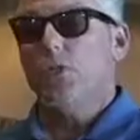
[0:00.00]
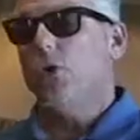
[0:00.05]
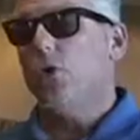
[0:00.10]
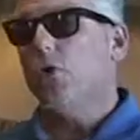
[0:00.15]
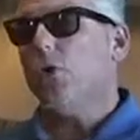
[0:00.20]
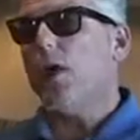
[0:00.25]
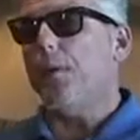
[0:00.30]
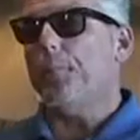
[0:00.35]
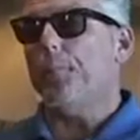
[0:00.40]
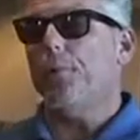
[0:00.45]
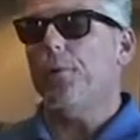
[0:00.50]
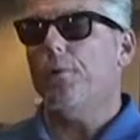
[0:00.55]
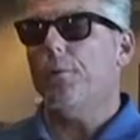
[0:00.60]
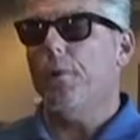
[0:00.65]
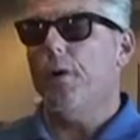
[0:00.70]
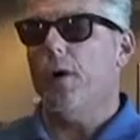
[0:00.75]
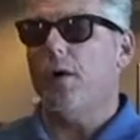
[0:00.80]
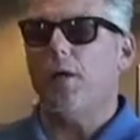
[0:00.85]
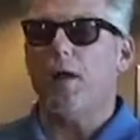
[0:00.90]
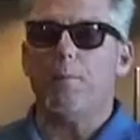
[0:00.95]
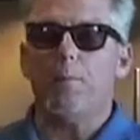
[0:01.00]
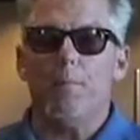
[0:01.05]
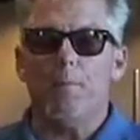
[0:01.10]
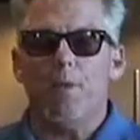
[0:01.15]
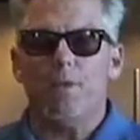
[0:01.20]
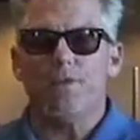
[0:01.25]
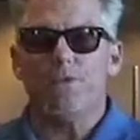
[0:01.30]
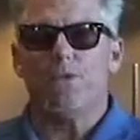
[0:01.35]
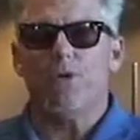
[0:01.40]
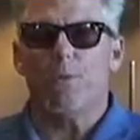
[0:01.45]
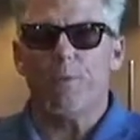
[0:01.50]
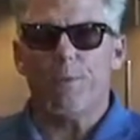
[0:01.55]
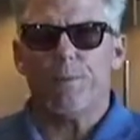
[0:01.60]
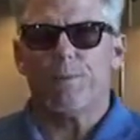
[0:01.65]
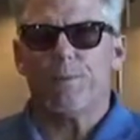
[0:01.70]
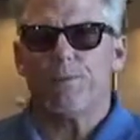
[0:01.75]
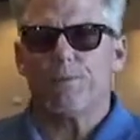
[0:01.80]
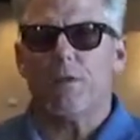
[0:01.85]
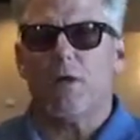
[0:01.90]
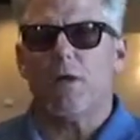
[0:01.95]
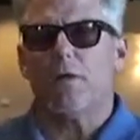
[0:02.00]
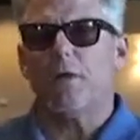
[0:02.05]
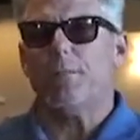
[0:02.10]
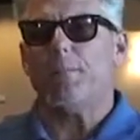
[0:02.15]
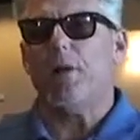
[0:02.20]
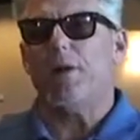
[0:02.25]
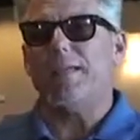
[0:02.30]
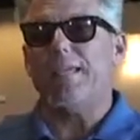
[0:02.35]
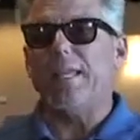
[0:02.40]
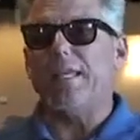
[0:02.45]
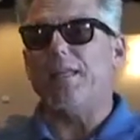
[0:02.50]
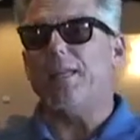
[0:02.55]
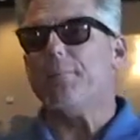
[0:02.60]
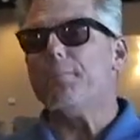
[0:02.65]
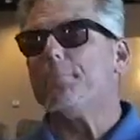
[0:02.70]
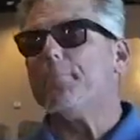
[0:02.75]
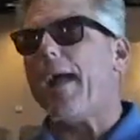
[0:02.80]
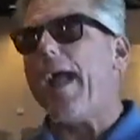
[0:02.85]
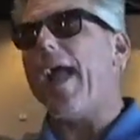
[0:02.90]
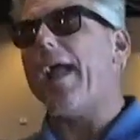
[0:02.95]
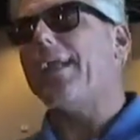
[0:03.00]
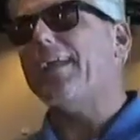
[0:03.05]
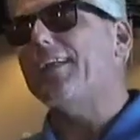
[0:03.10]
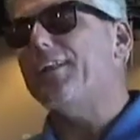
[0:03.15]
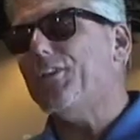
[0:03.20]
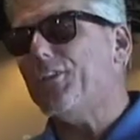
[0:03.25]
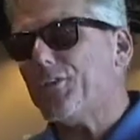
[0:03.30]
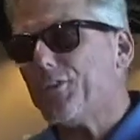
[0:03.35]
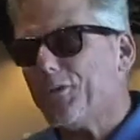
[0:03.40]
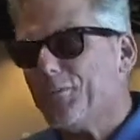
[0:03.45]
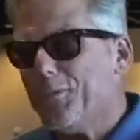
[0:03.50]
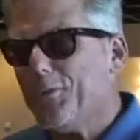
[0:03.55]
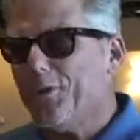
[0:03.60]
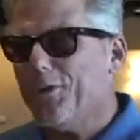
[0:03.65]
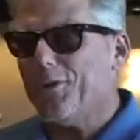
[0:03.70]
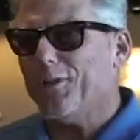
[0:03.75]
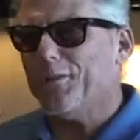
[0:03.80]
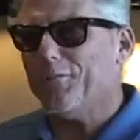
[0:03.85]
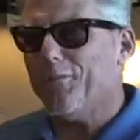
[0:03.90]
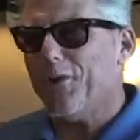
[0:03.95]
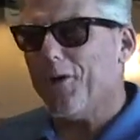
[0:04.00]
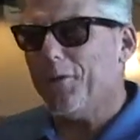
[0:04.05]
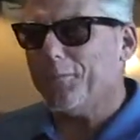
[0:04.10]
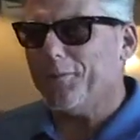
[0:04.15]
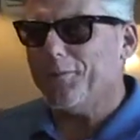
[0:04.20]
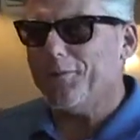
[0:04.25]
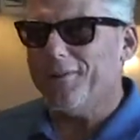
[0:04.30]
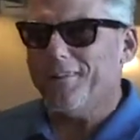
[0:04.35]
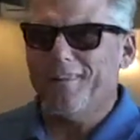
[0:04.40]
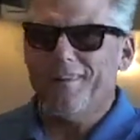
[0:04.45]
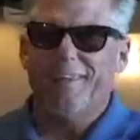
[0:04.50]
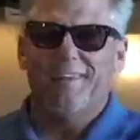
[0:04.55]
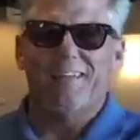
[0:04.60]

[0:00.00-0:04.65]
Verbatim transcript: You know, a couple a couple months ago we were talking about getting back into the community of Auburn,